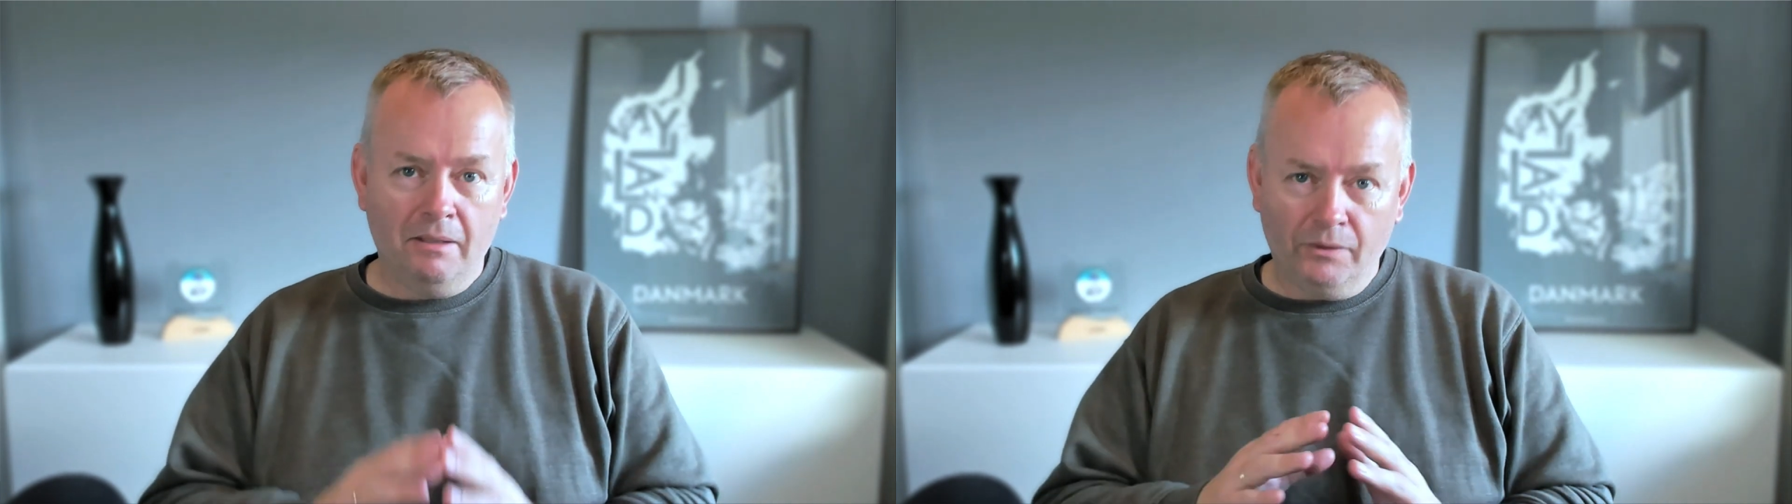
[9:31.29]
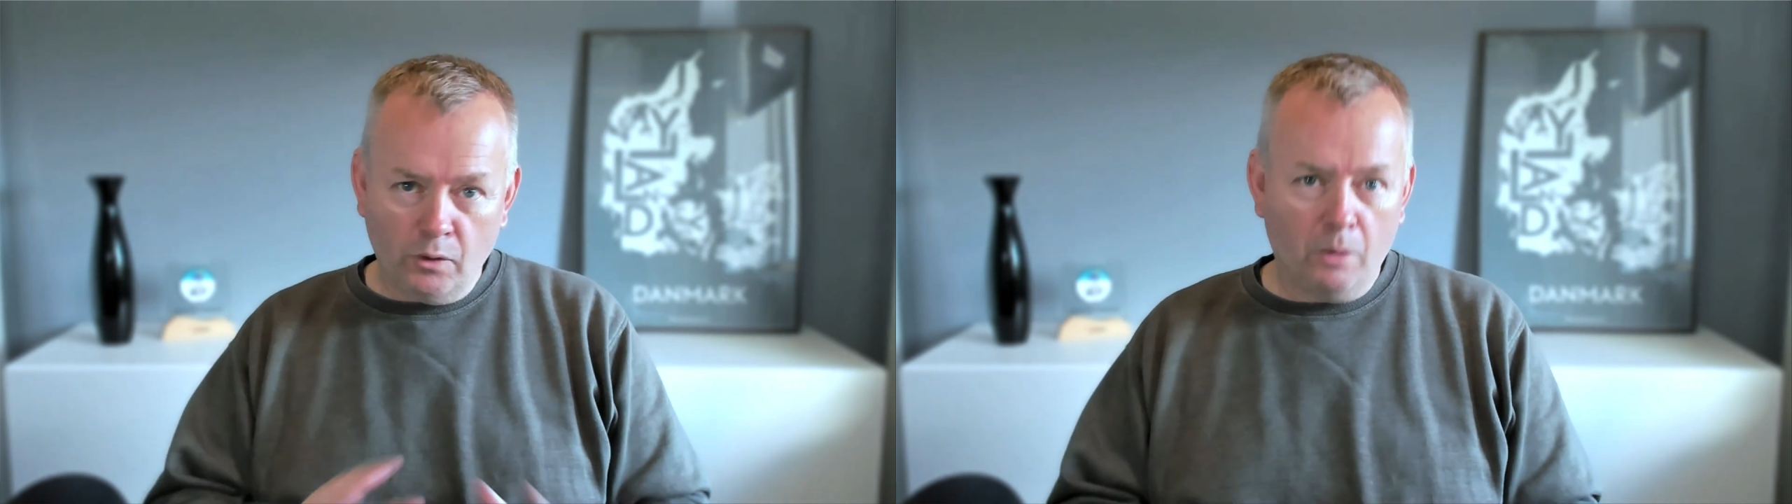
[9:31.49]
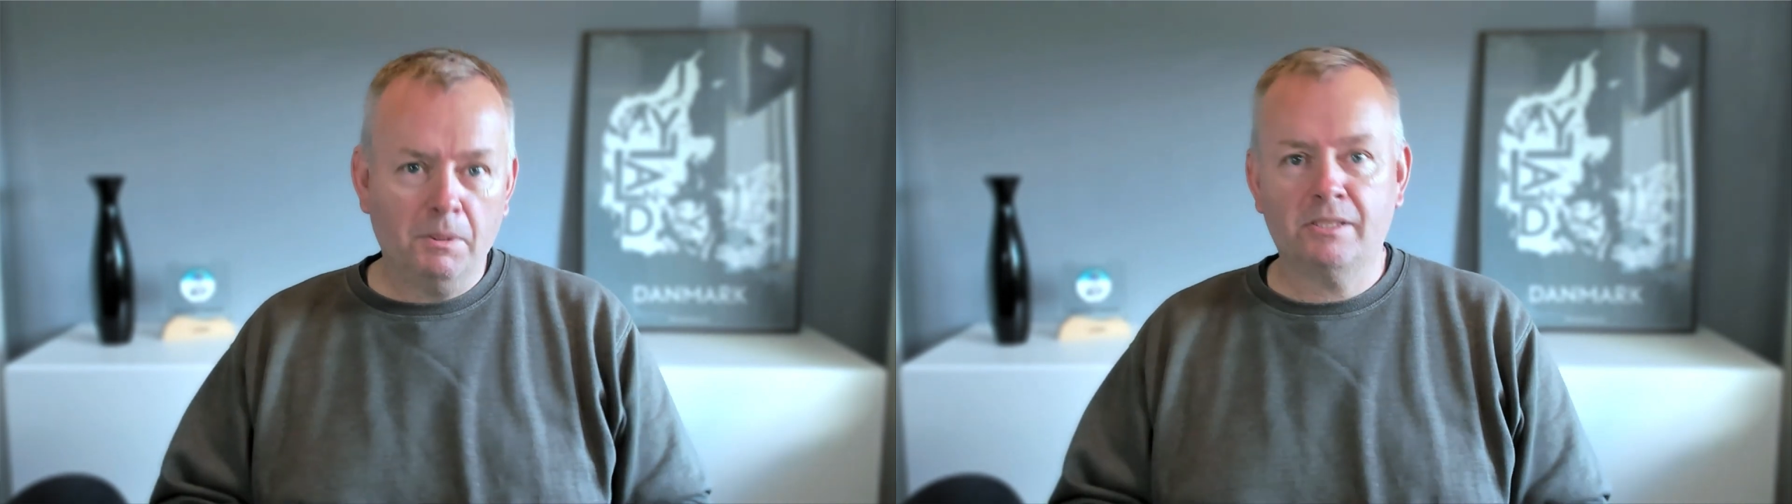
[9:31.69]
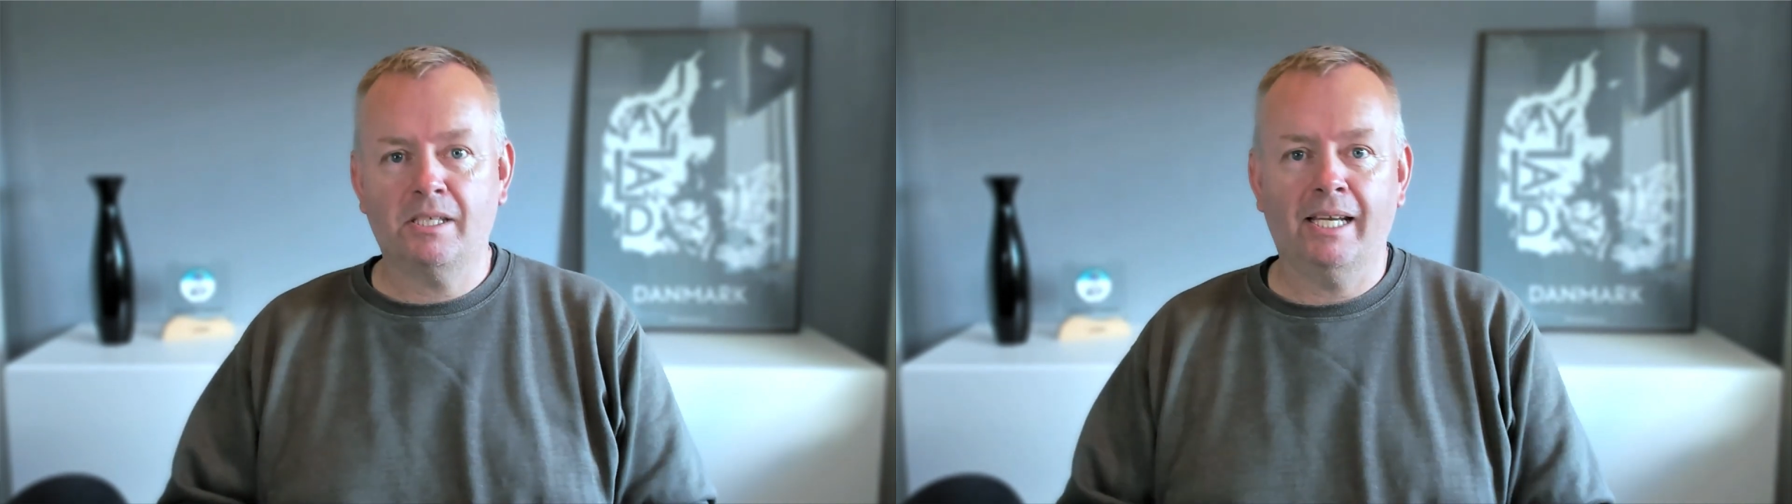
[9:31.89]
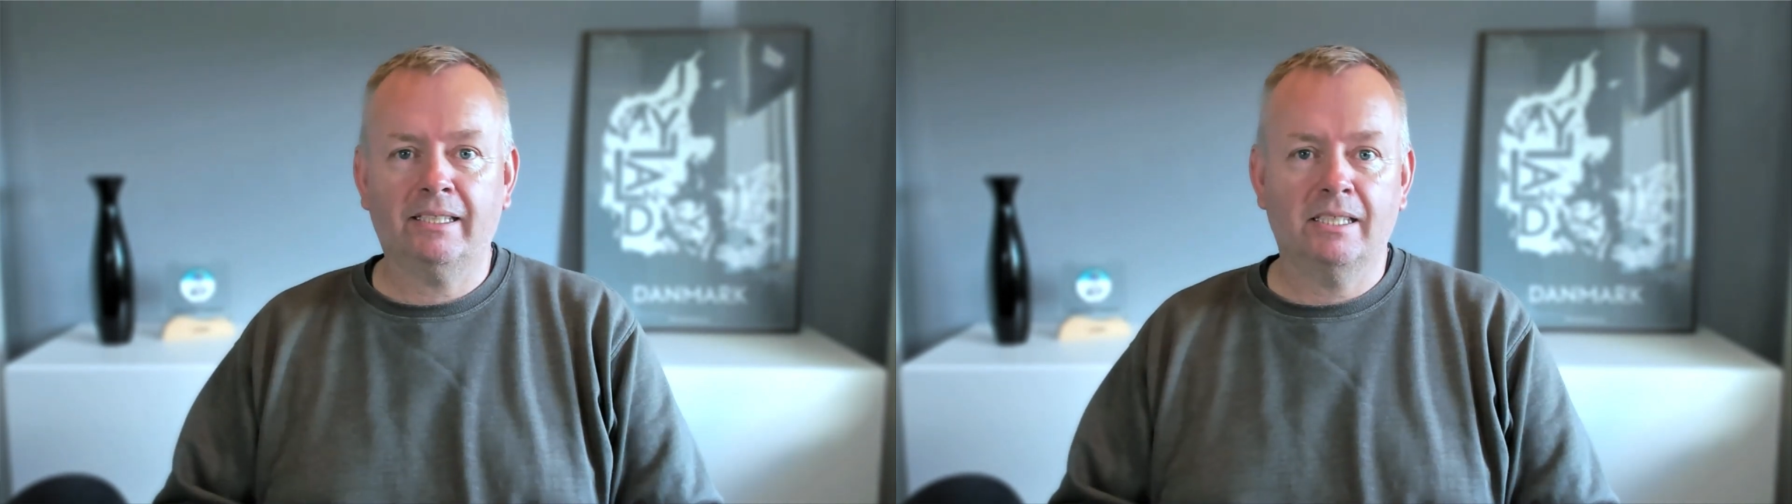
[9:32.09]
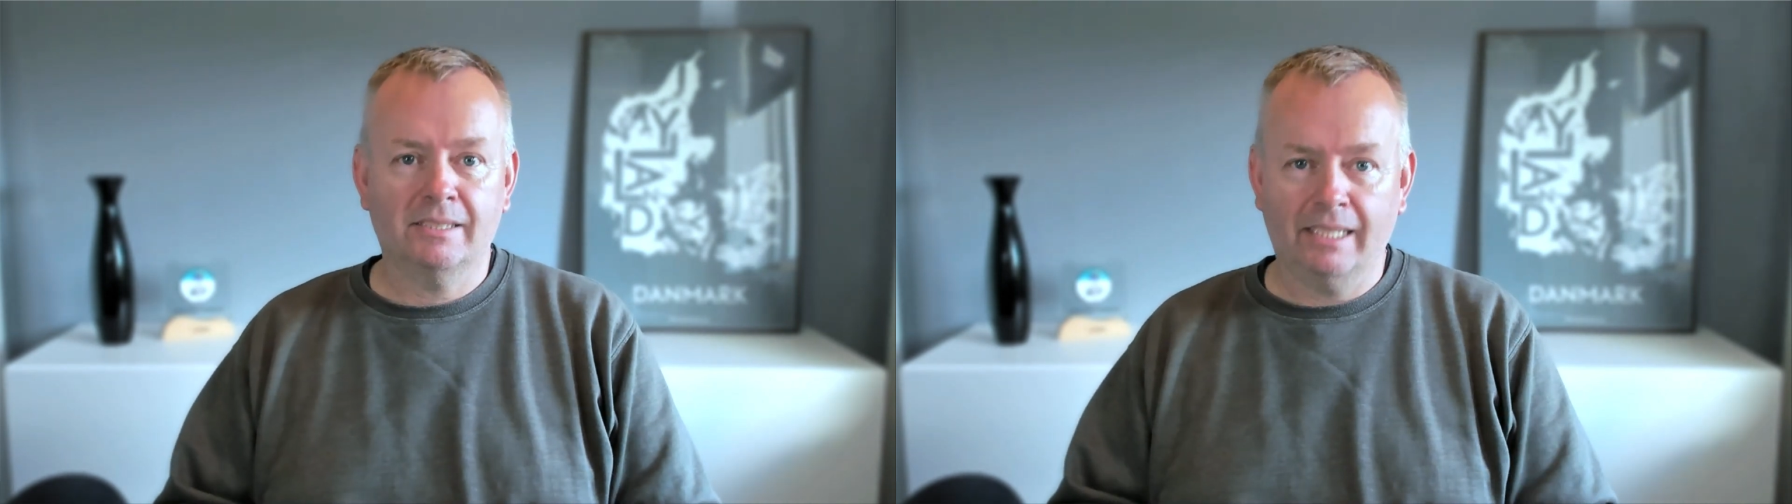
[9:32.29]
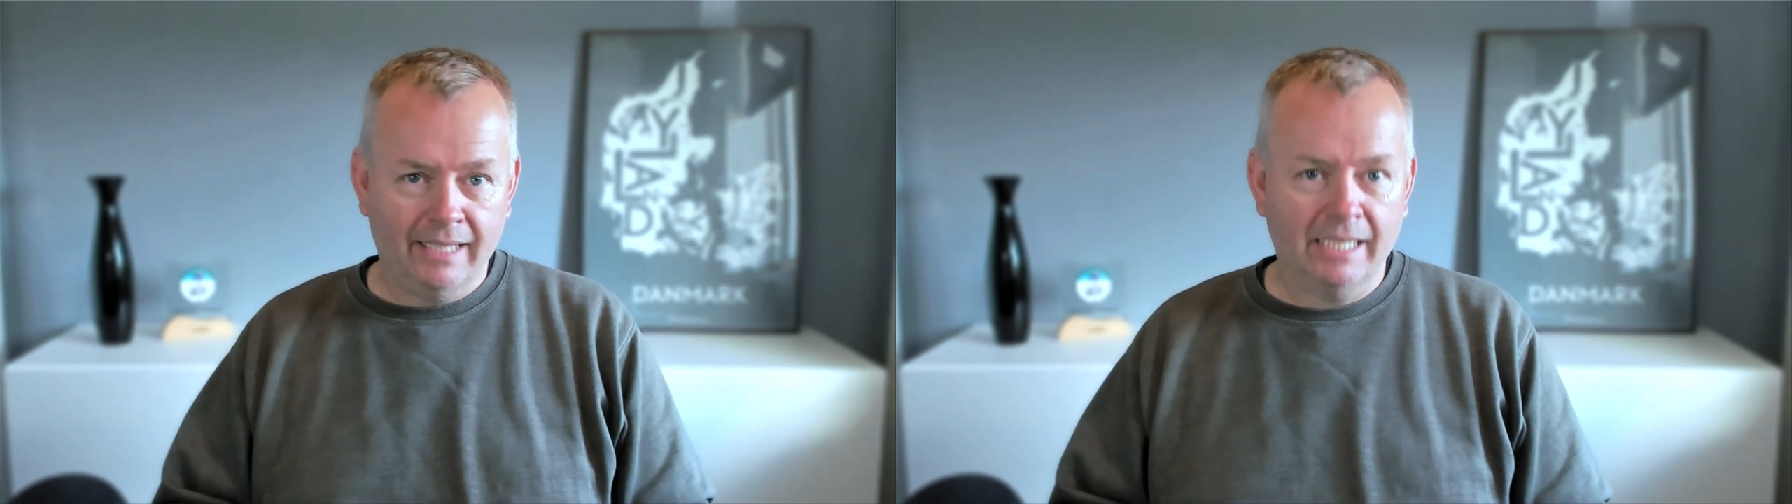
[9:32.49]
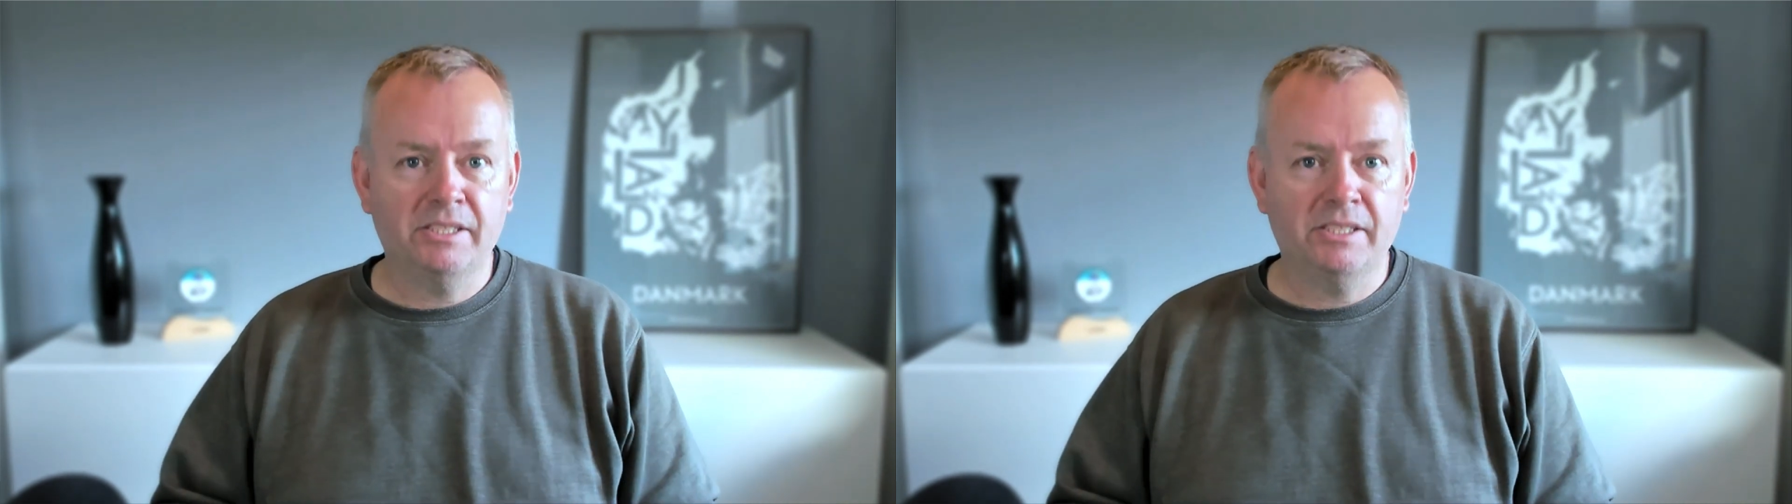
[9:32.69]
Normal selectors in that